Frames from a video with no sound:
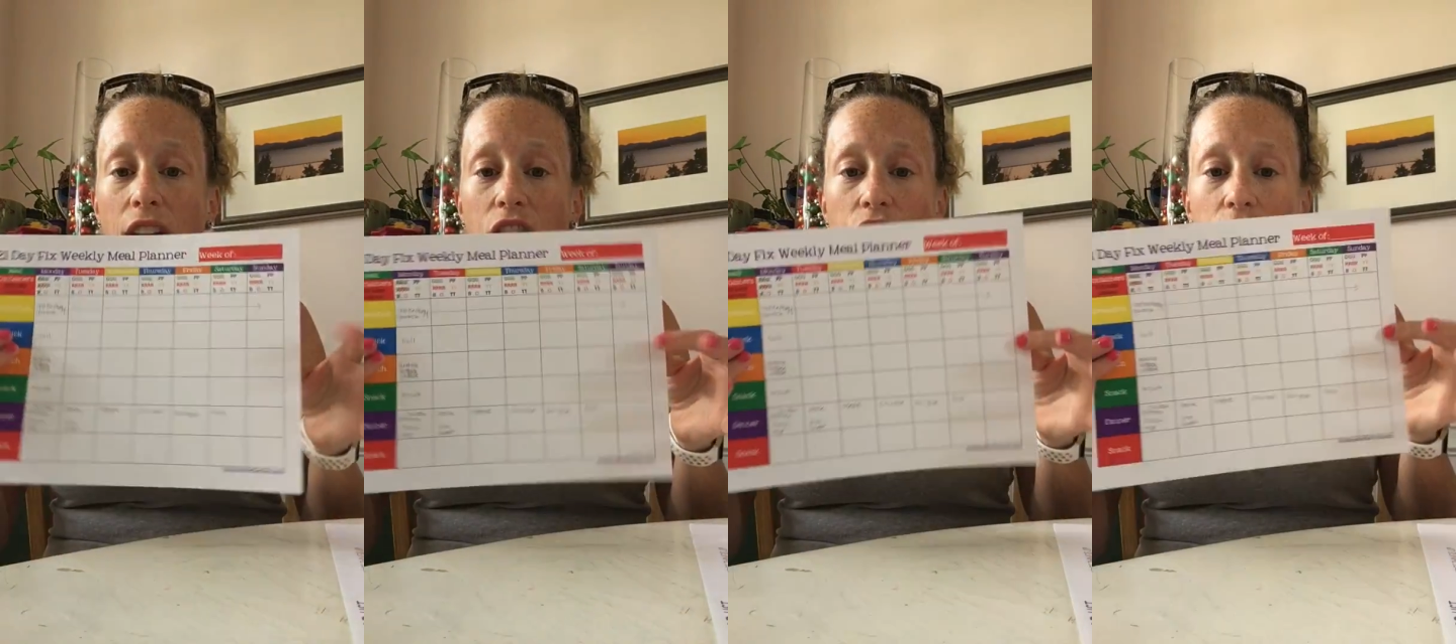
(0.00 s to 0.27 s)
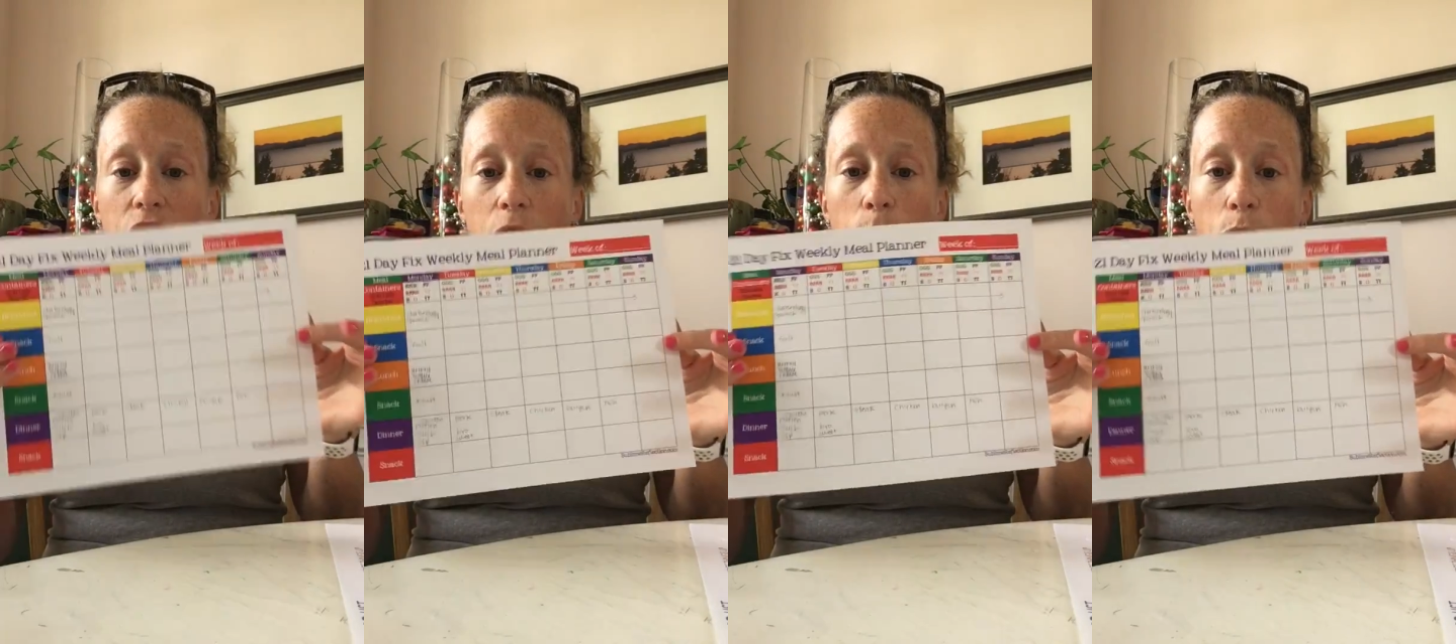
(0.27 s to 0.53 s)
and
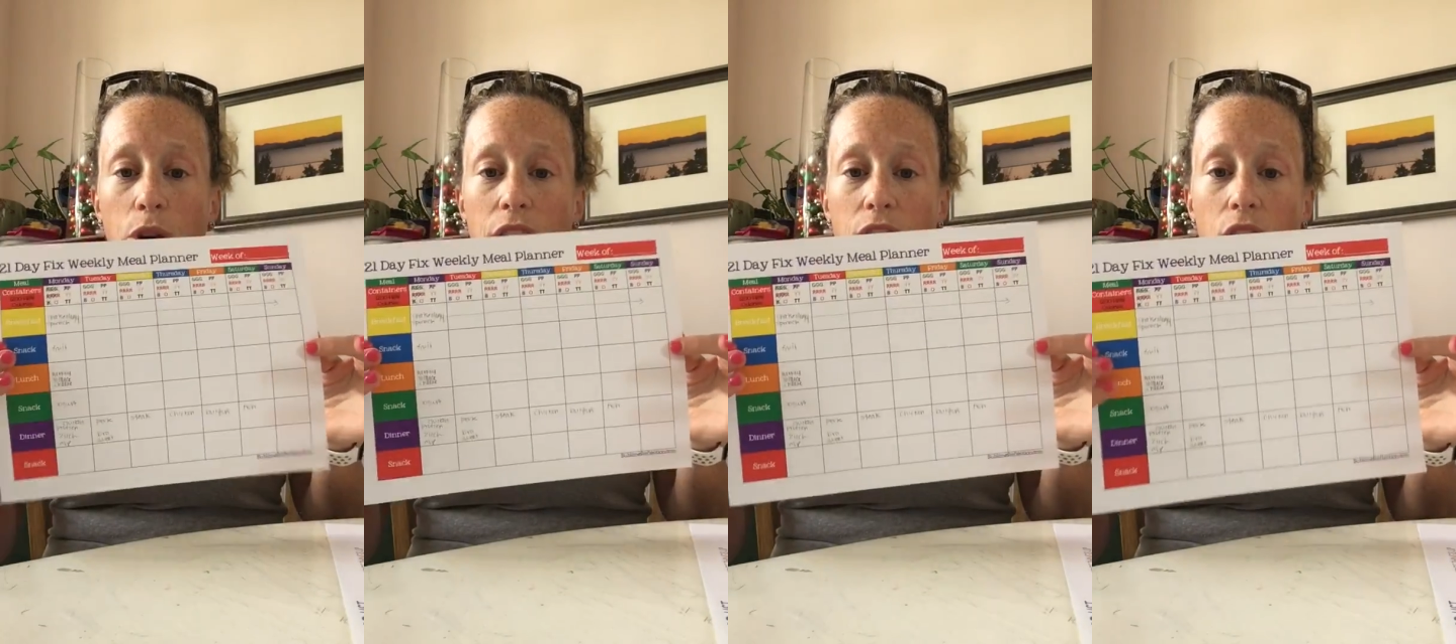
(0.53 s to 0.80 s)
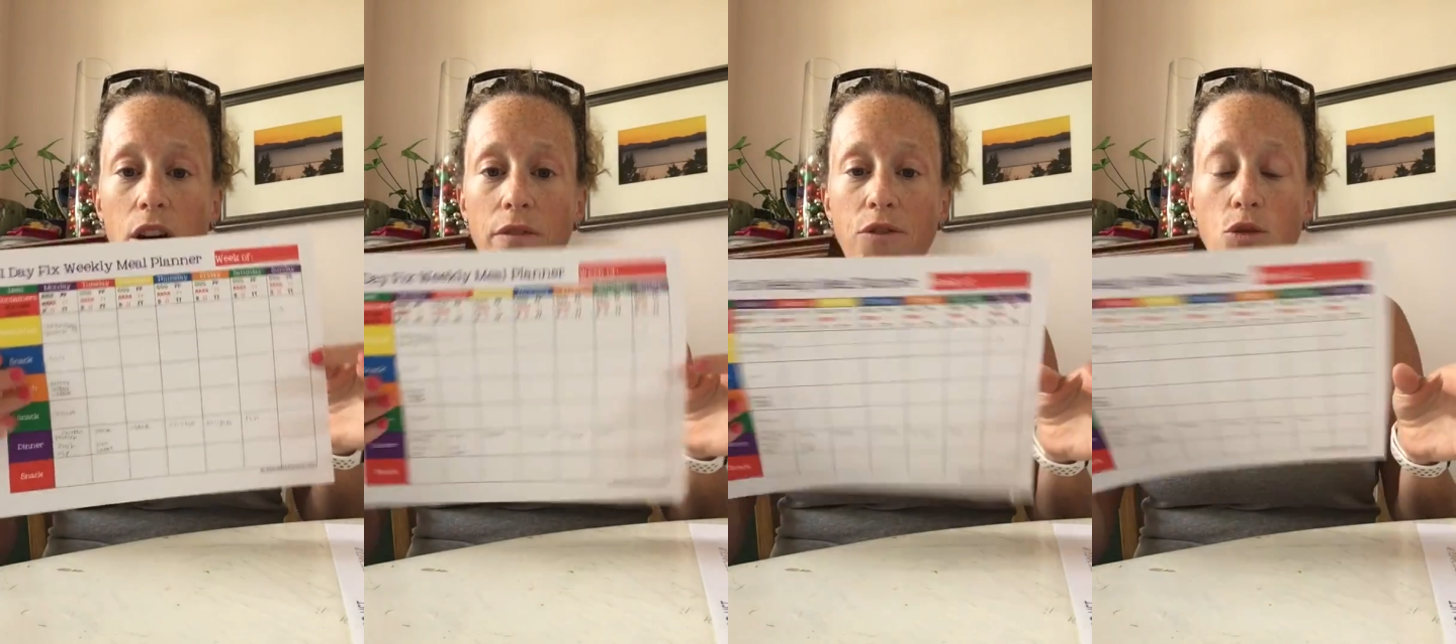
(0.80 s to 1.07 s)
you're going to print
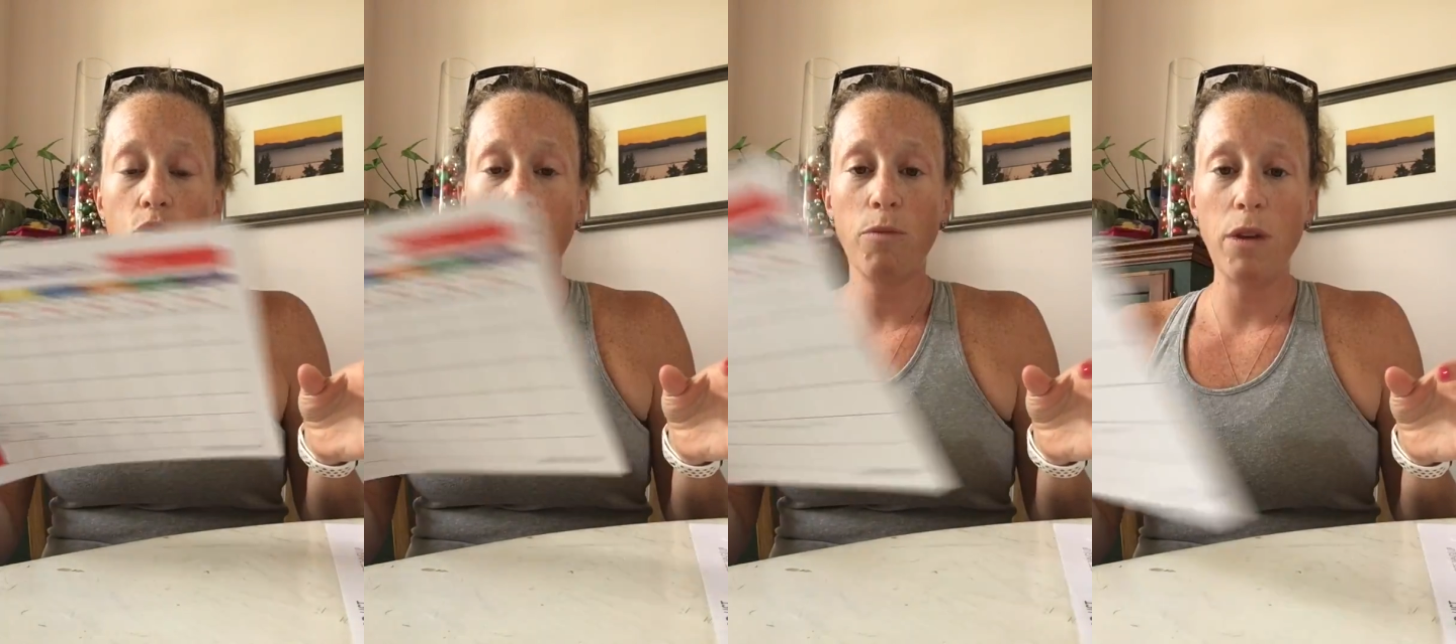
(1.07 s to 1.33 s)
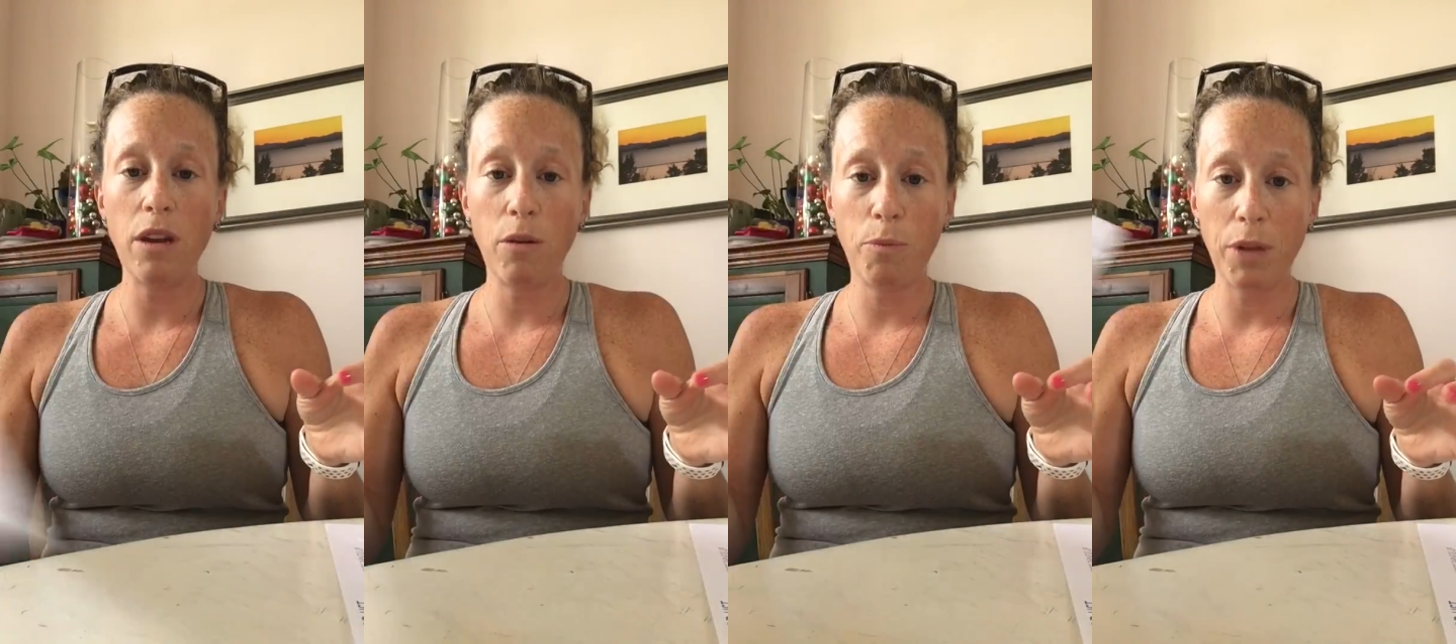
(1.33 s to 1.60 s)
off your
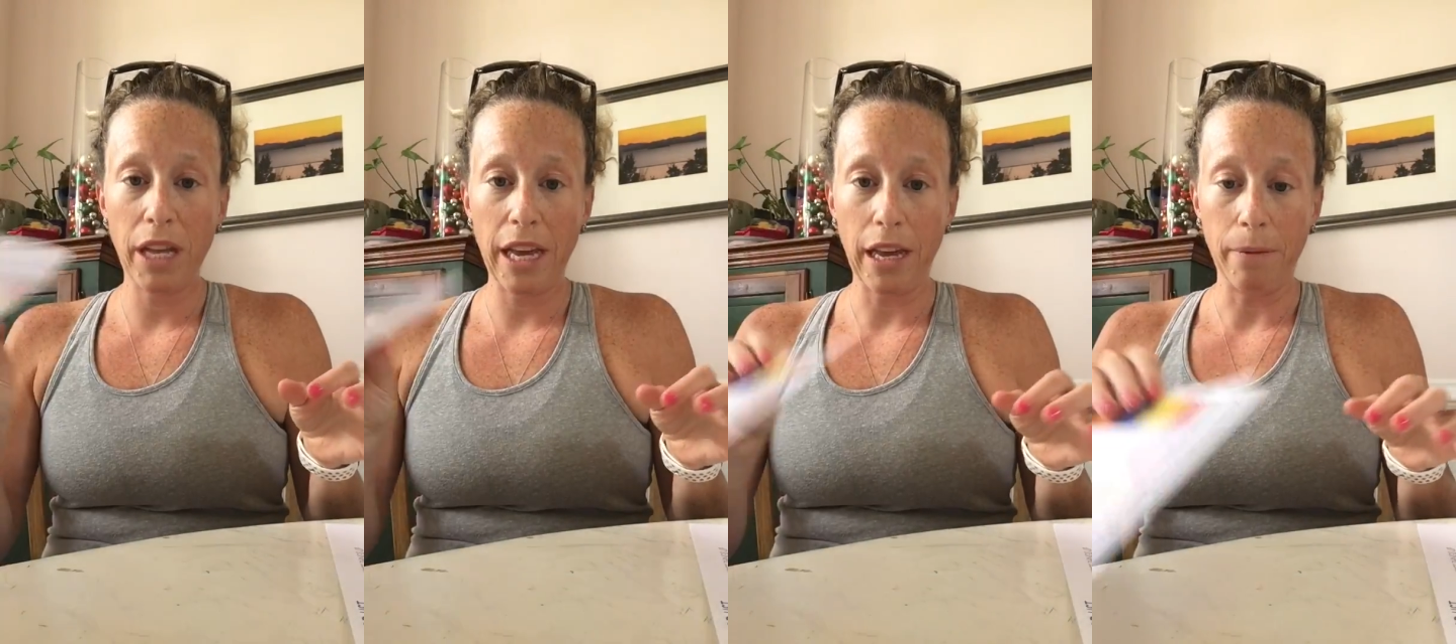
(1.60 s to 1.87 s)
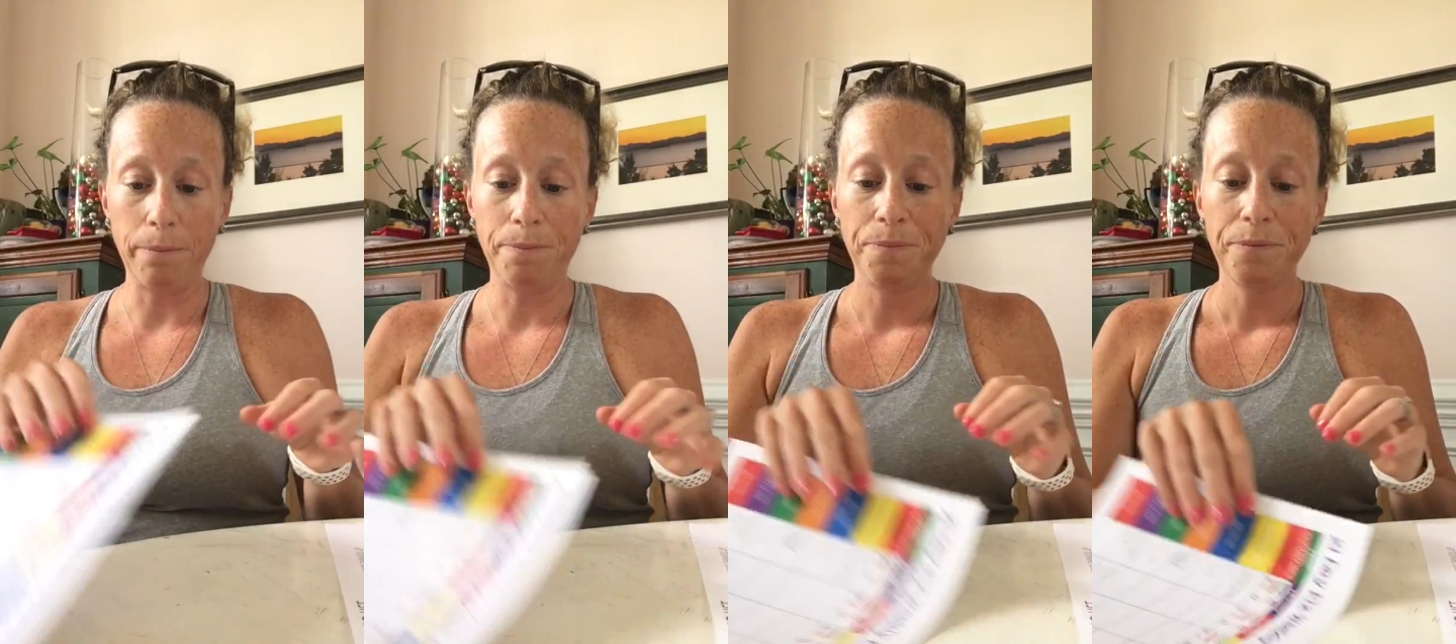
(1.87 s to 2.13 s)
meal
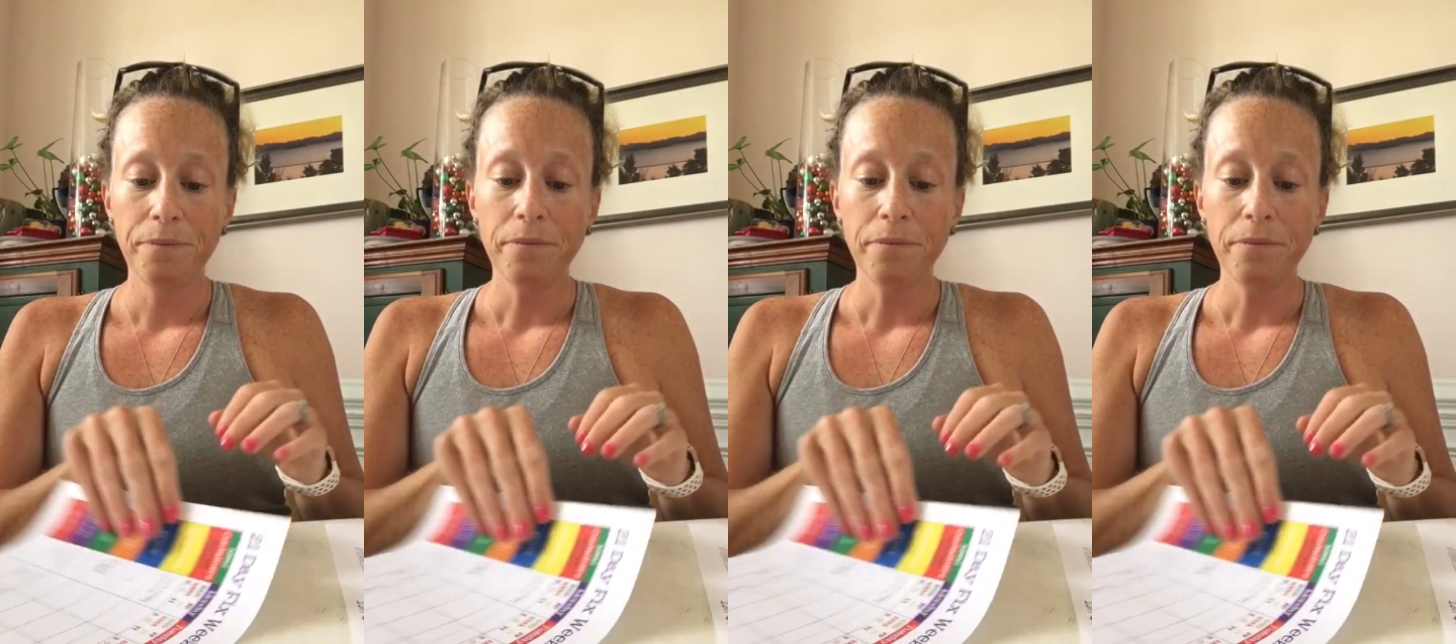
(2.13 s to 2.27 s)
plan.